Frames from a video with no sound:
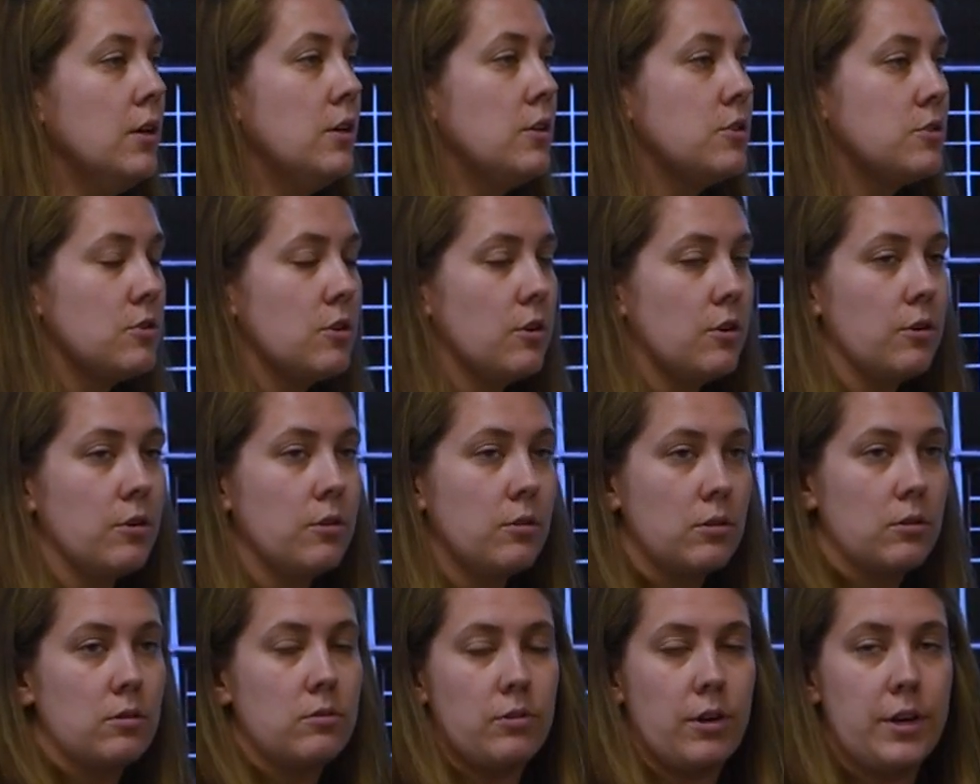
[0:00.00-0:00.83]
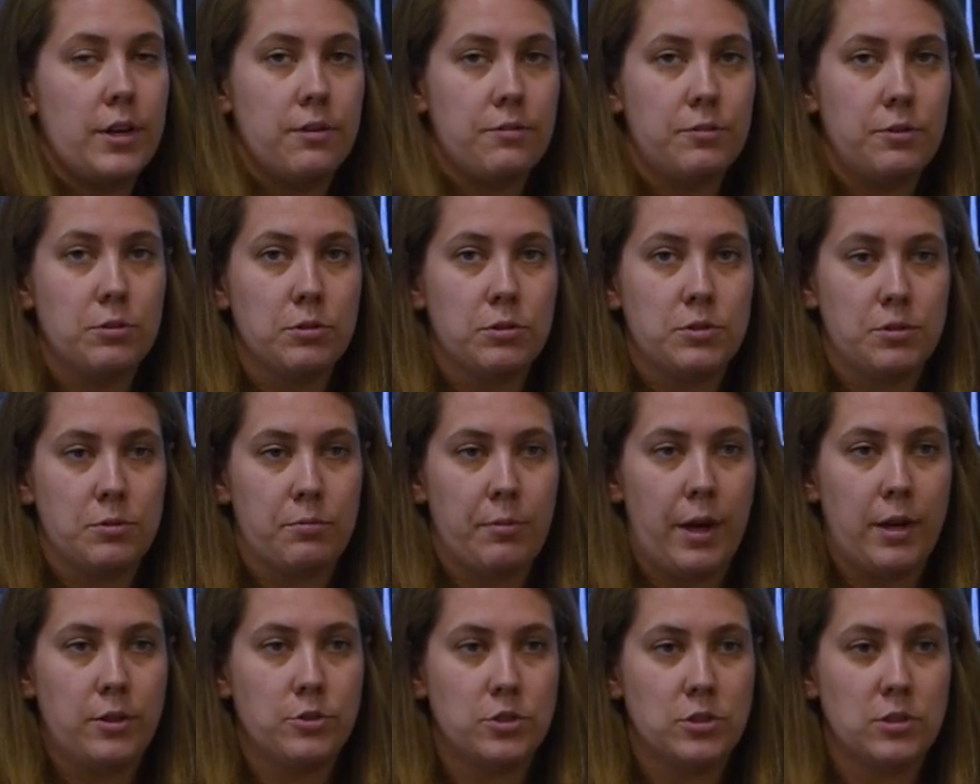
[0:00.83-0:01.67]
So, right, if you were to
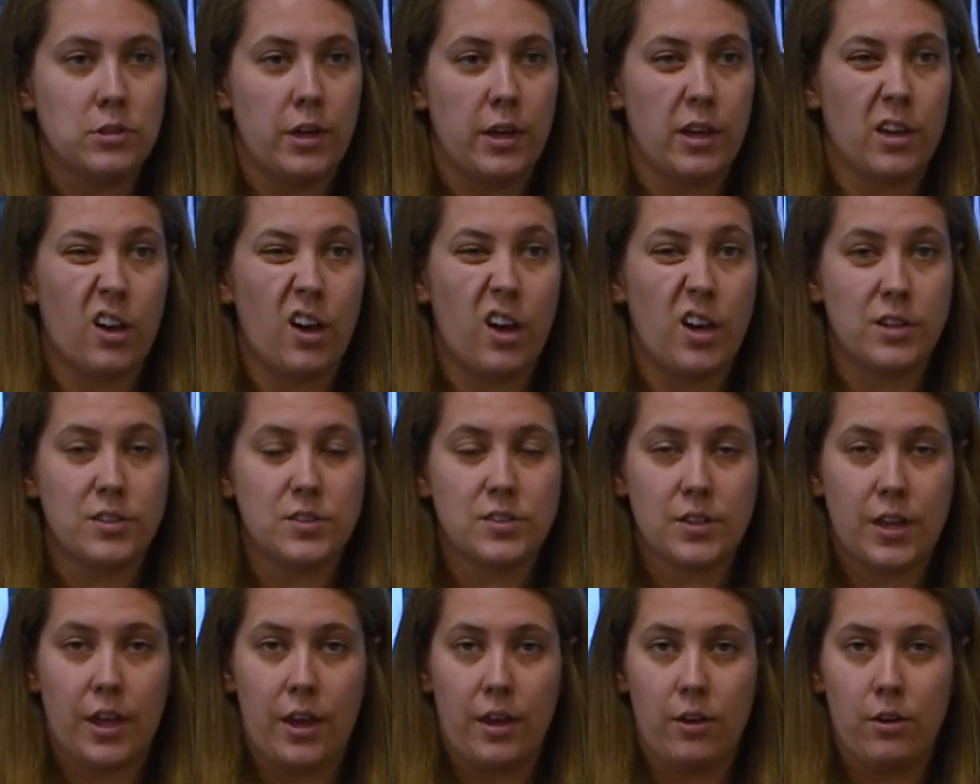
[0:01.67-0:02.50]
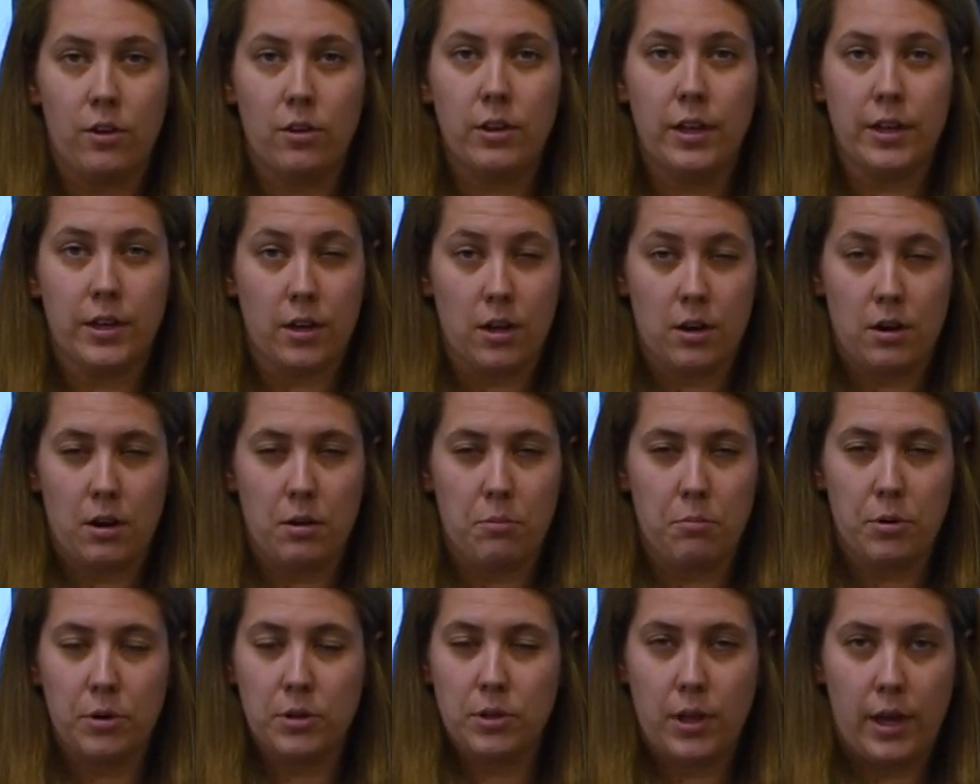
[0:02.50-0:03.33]
imagine like a scale, like a
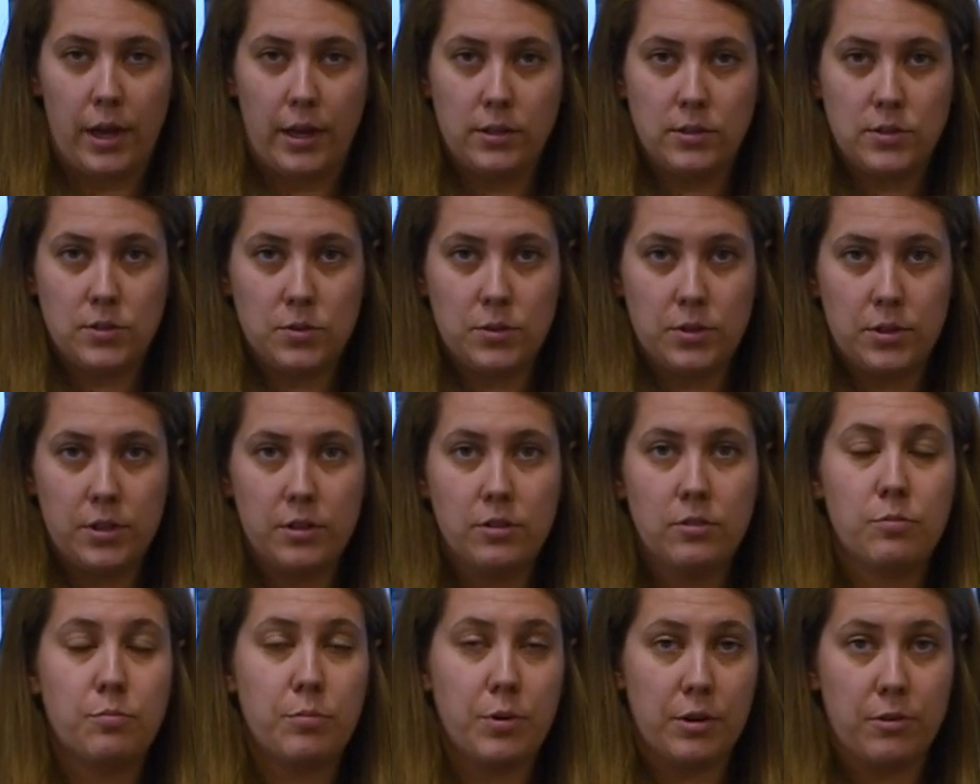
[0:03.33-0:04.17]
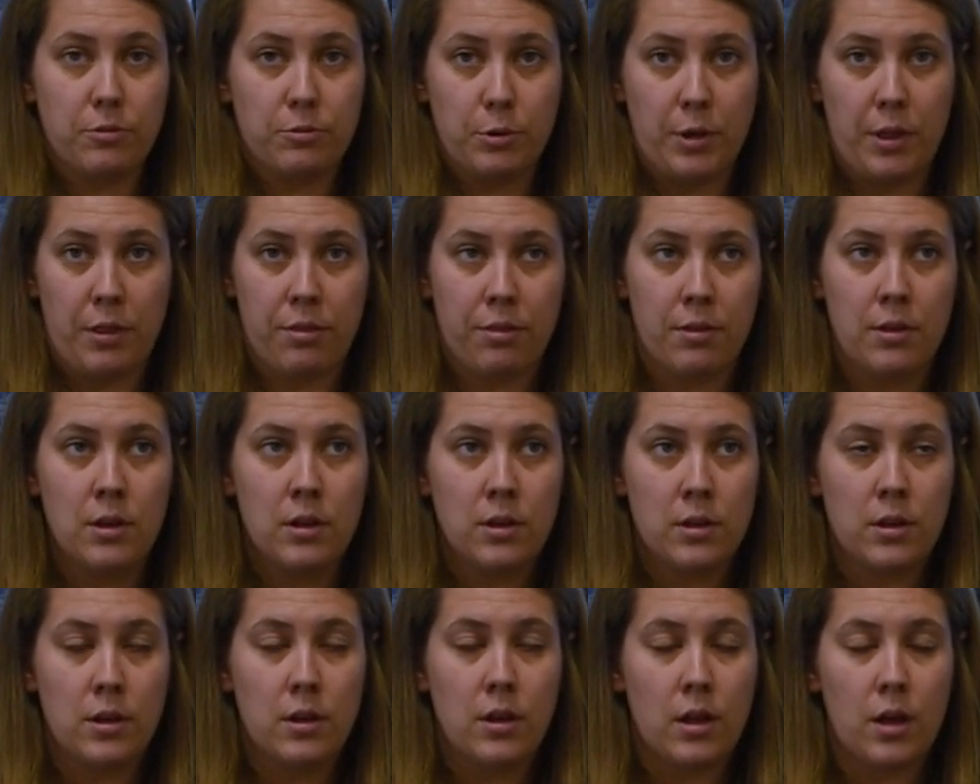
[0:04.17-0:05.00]
number line sort of, but with
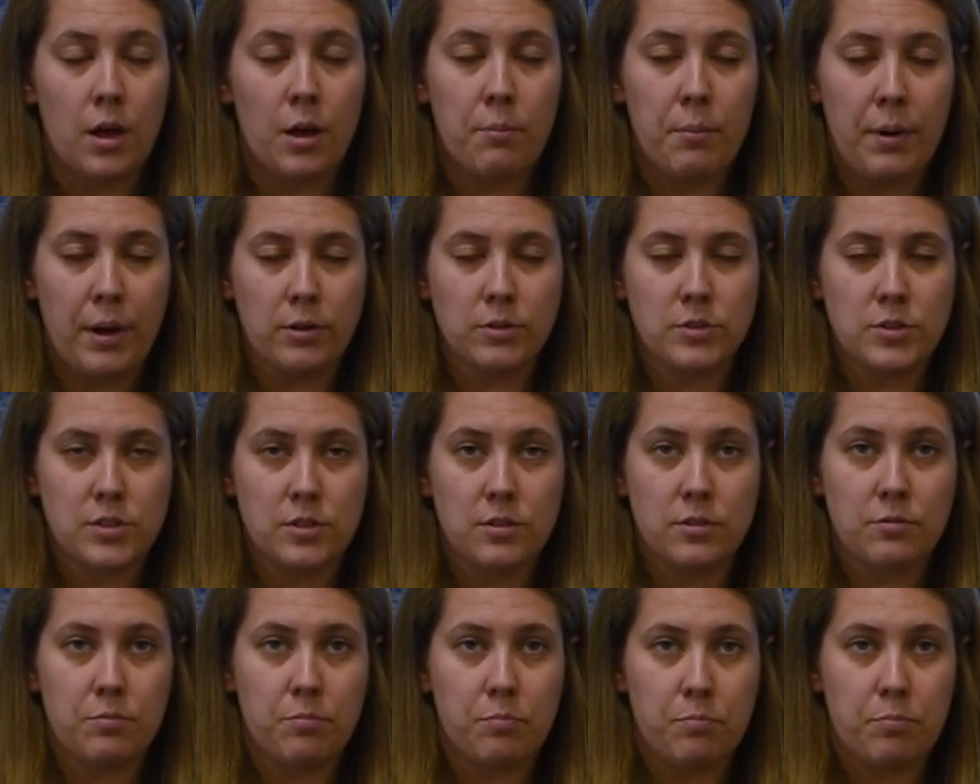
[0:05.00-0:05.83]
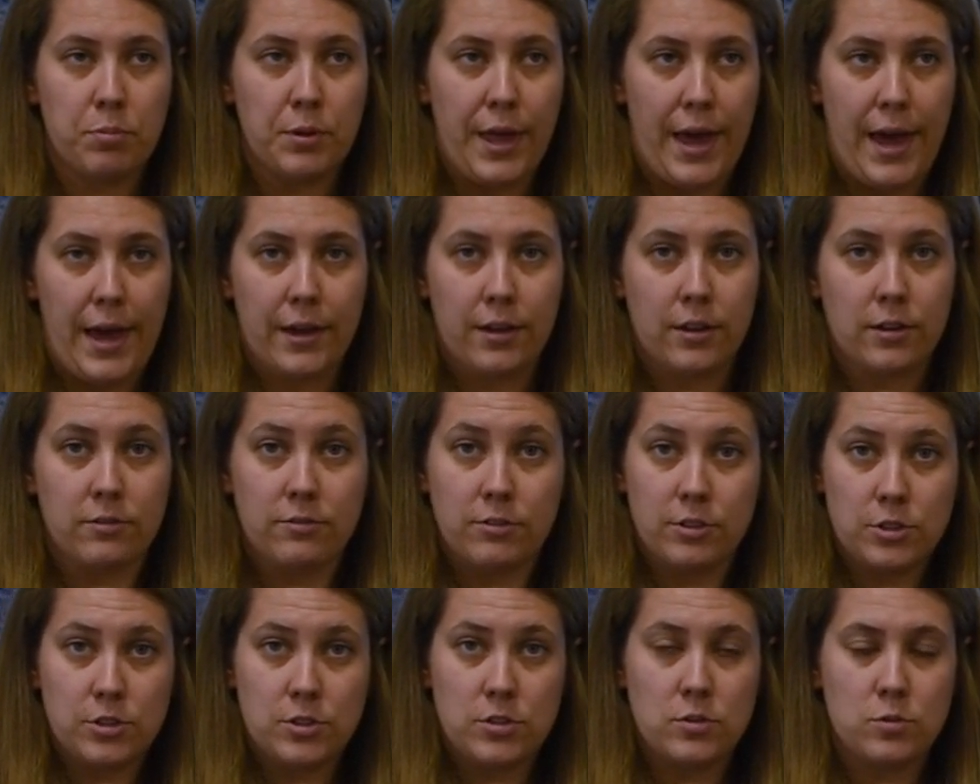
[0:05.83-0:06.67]
amounts of black
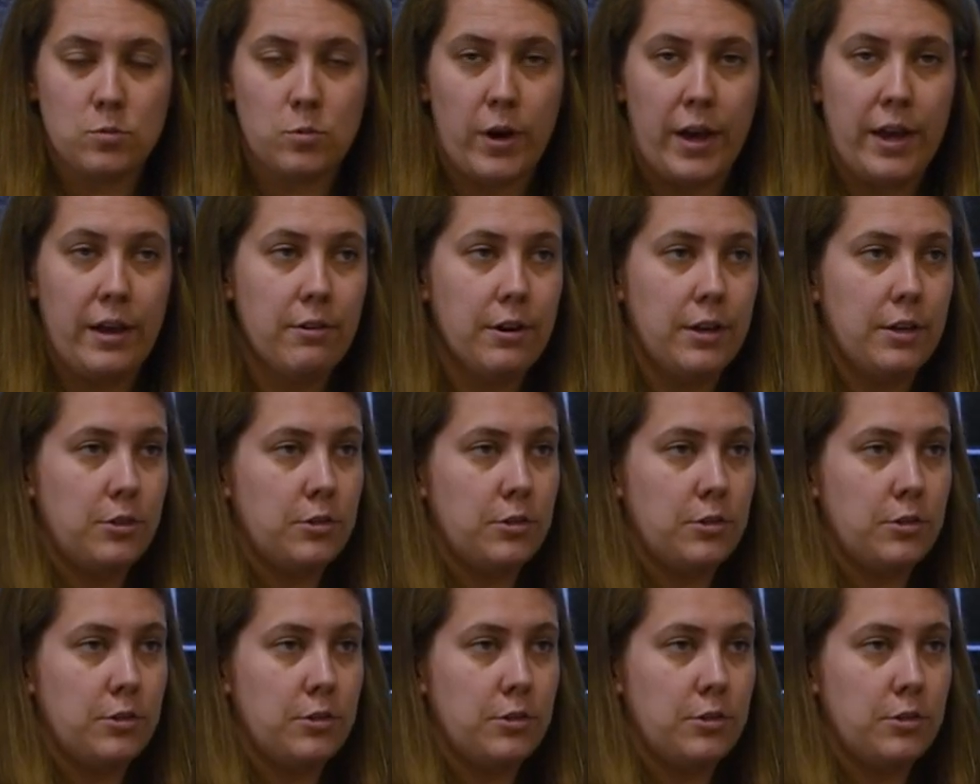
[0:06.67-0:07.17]
versus white, right?